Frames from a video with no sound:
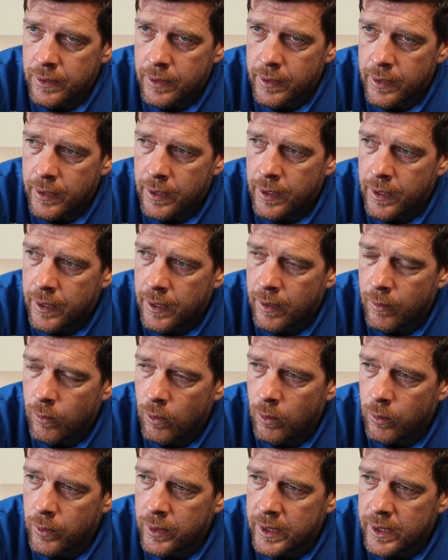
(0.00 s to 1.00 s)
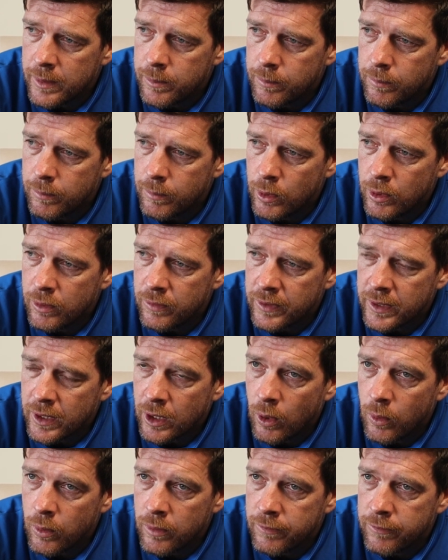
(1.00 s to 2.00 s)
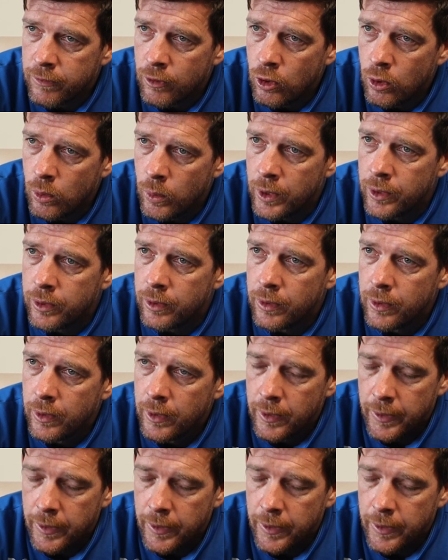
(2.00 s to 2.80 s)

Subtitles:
what we need moving going forward.